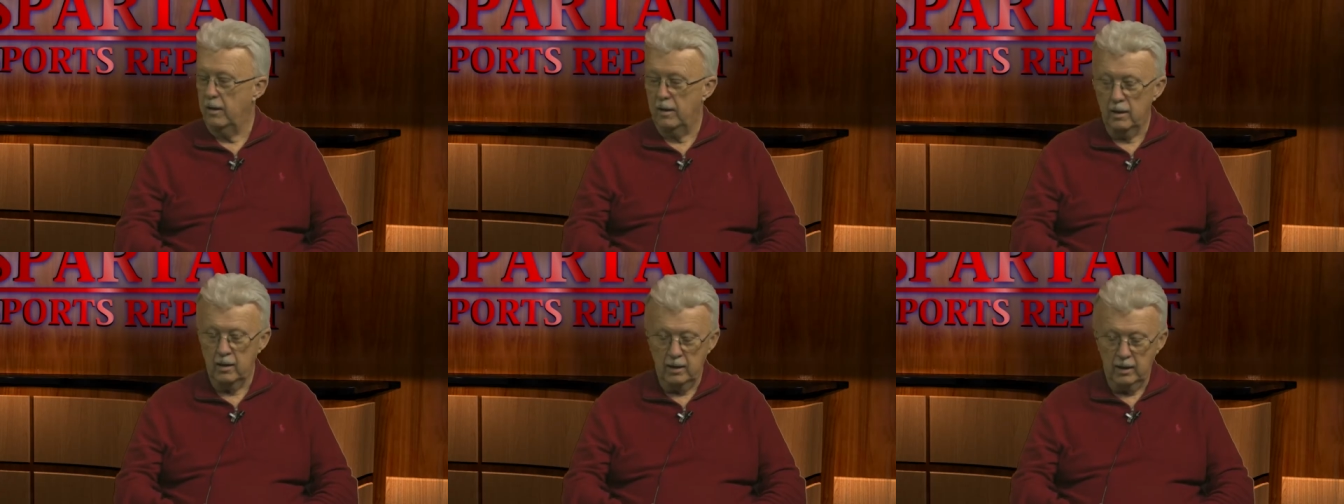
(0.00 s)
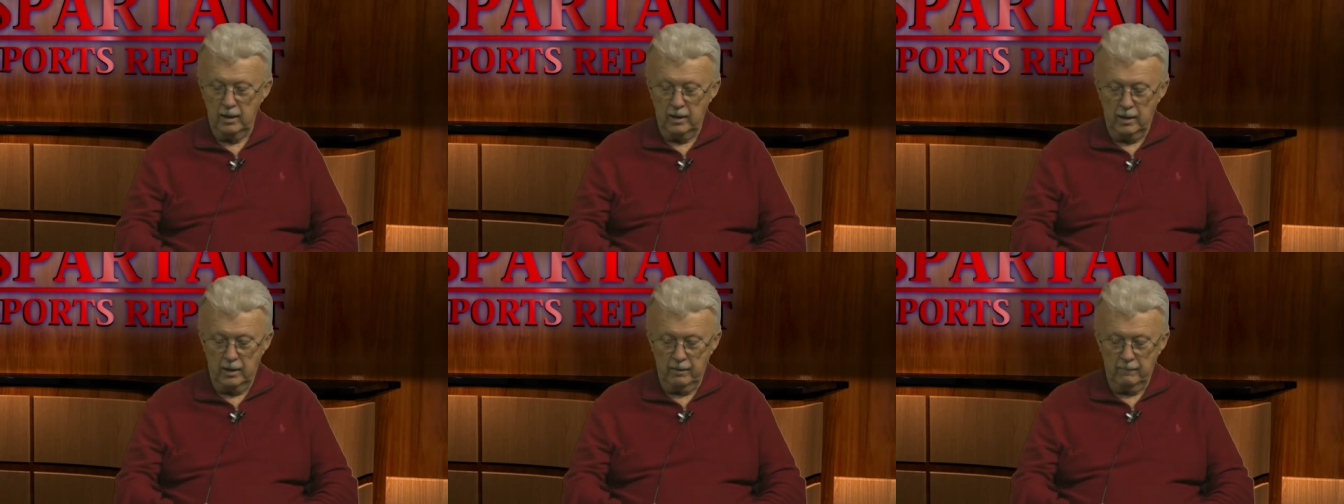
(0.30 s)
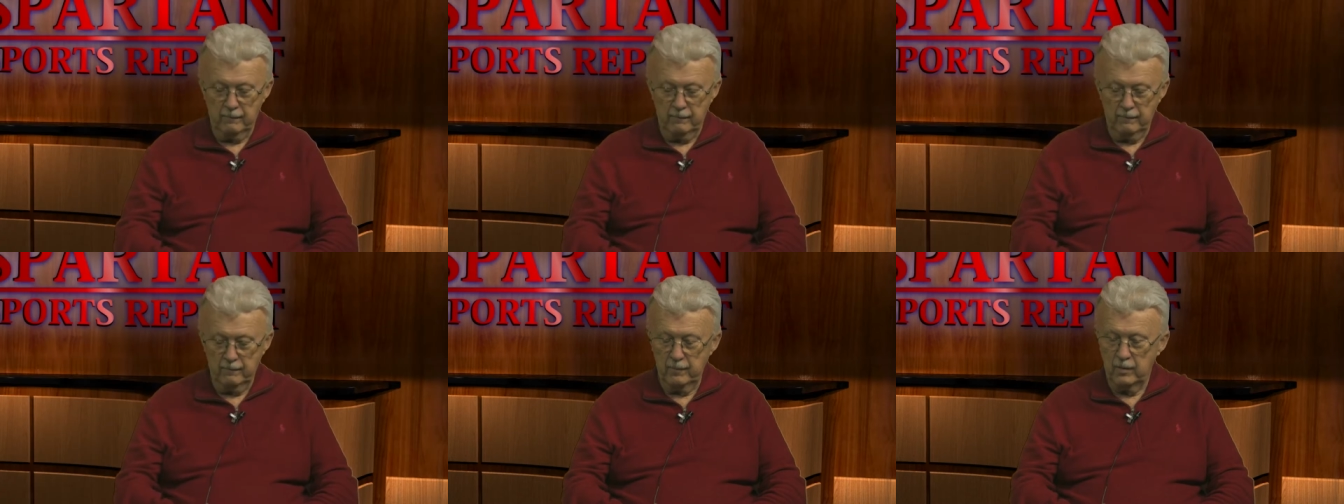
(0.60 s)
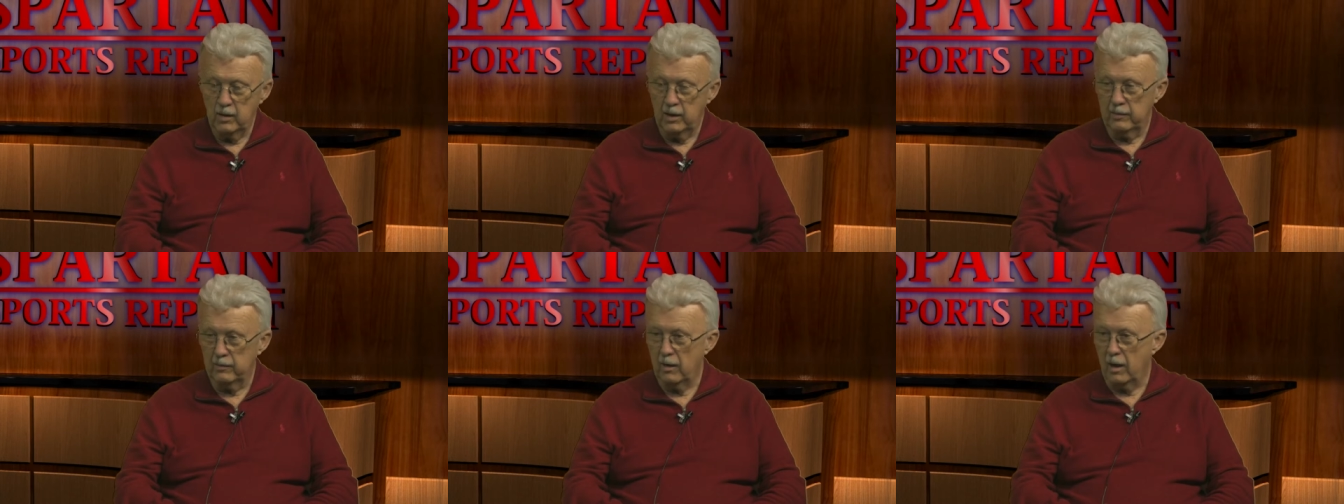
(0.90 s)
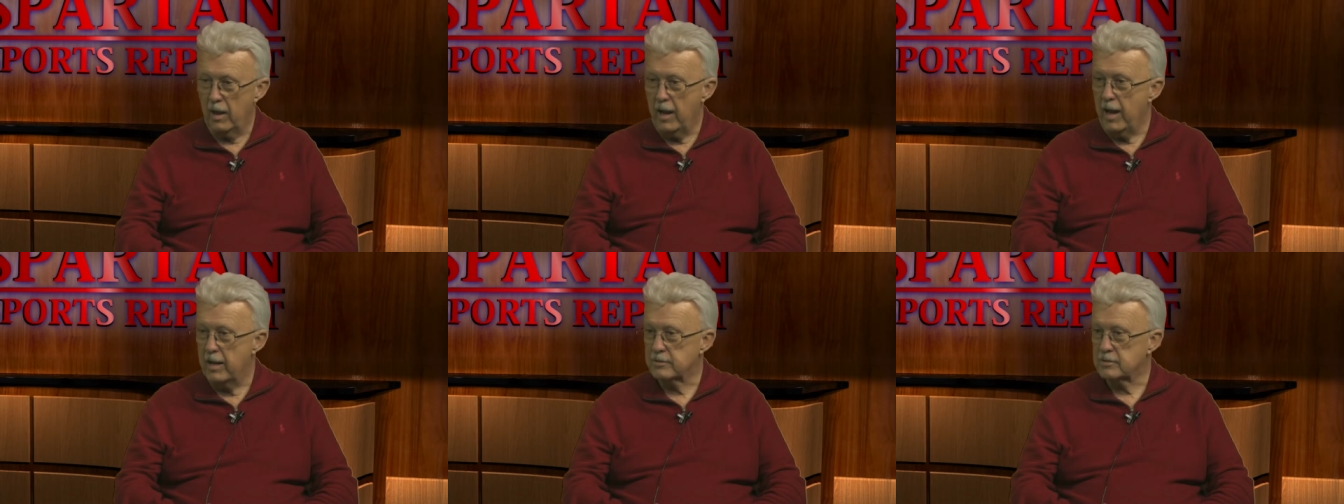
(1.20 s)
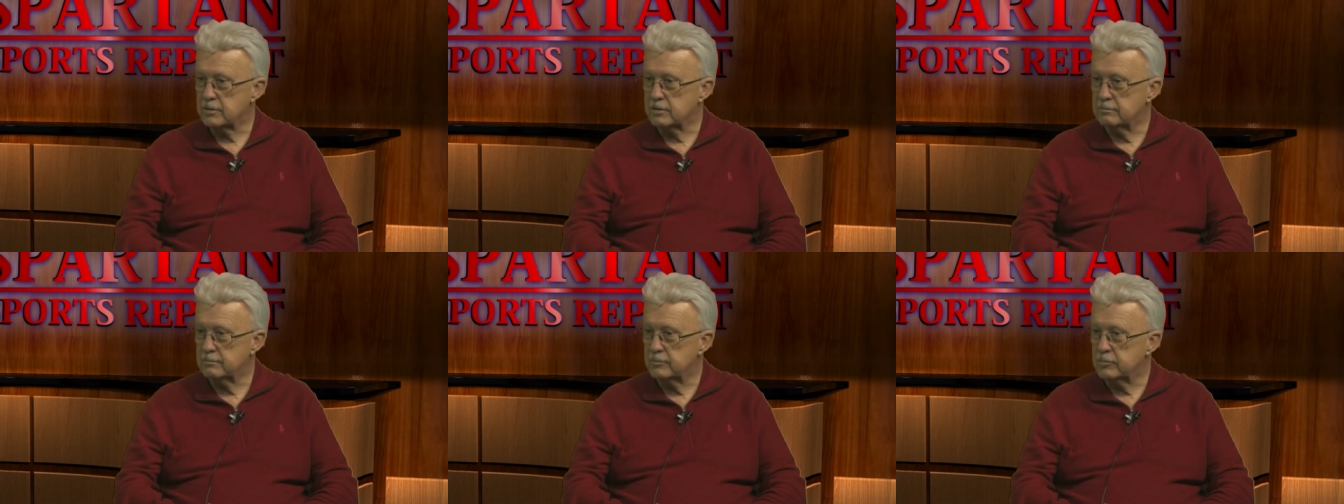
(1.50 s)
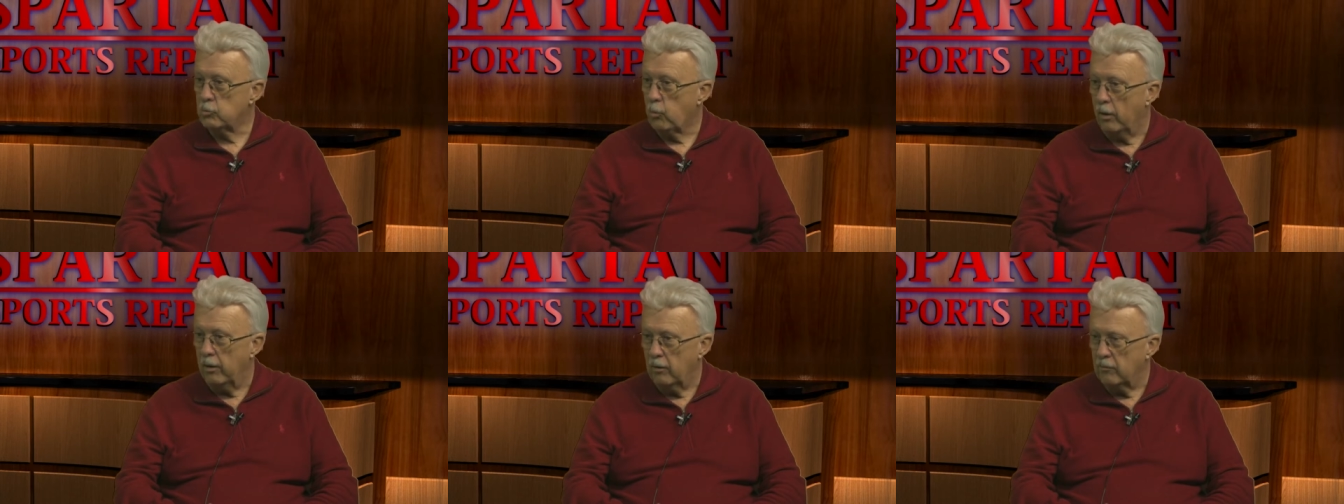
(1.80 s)
Um, in the last
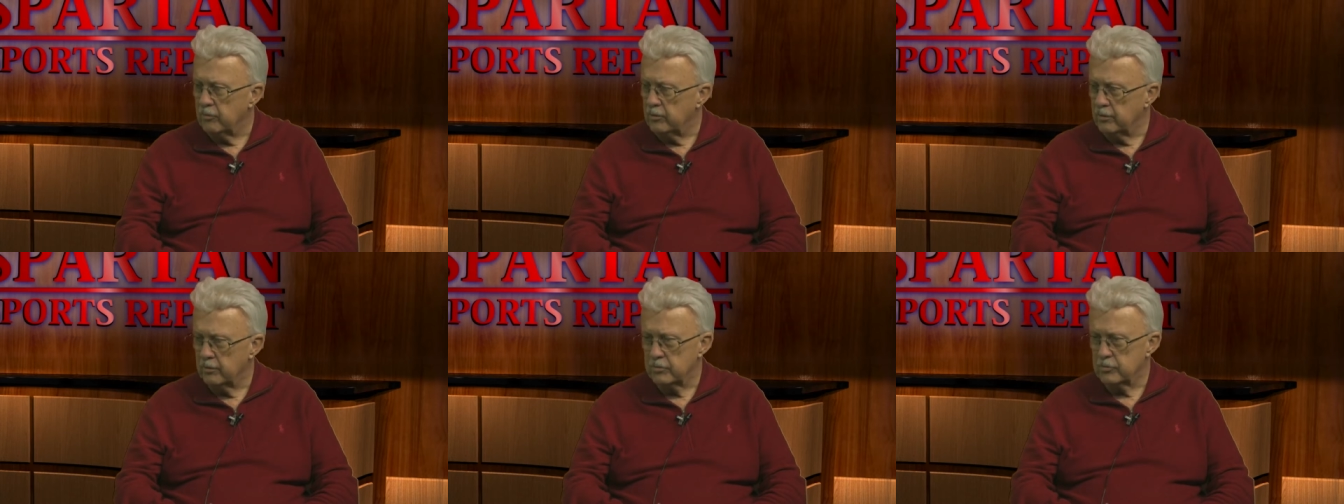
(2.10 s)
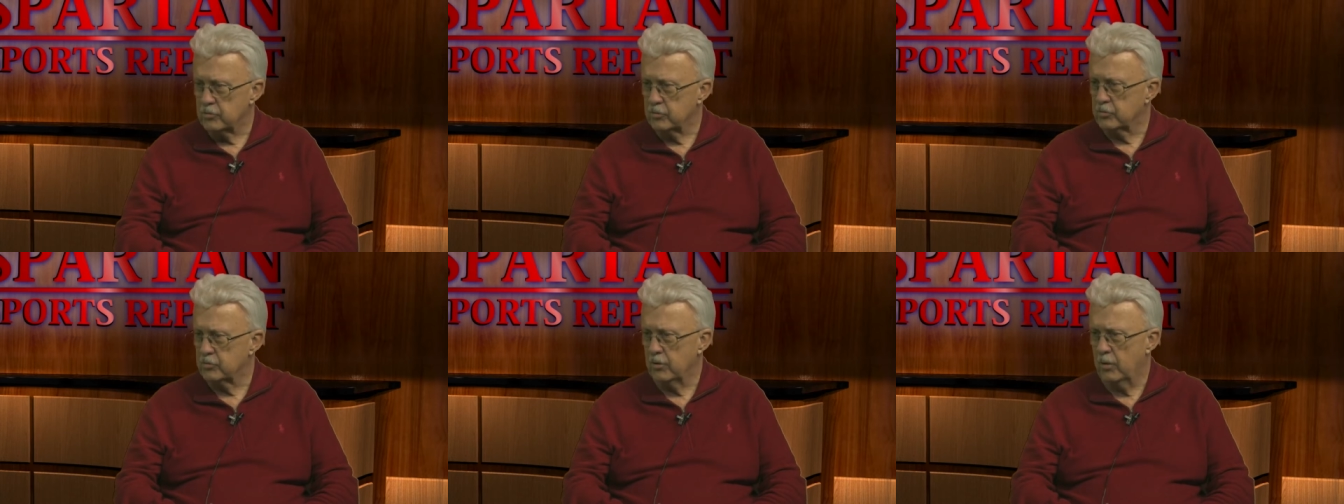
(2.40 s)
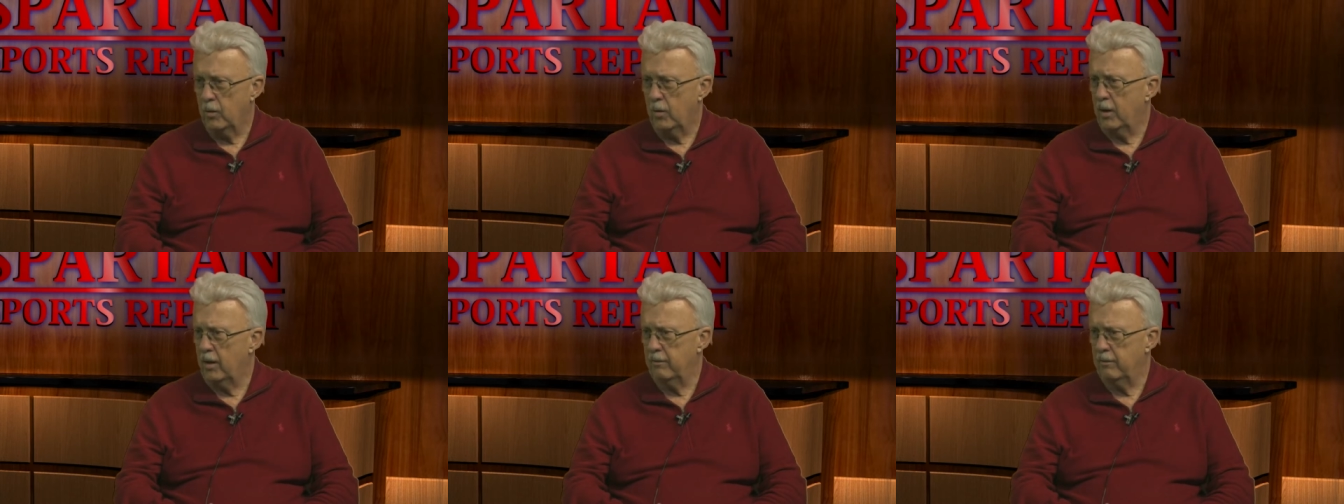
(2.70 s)
12 years or so.